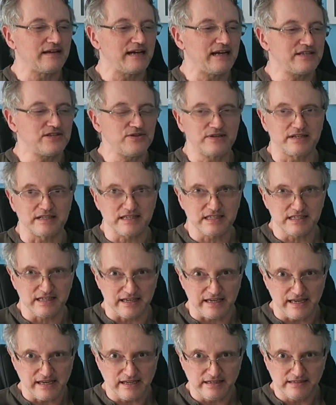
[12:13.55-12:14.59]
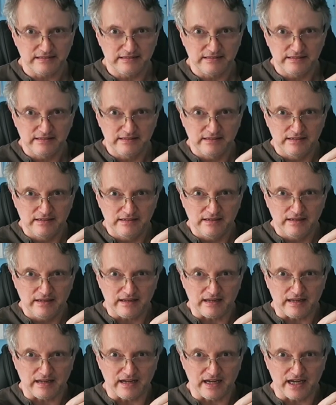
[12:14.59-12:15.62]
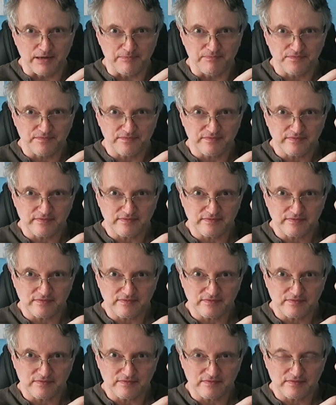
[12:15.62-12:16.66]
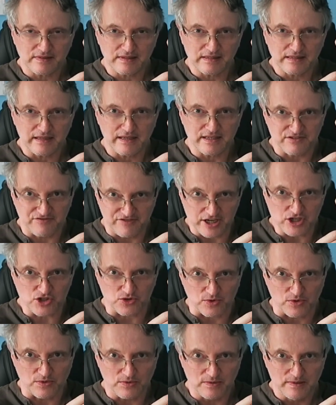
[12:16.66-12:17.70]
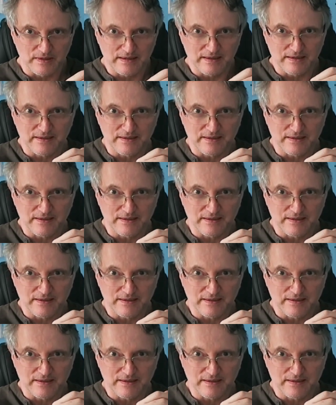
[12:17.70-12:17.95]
as you can see, it's visual.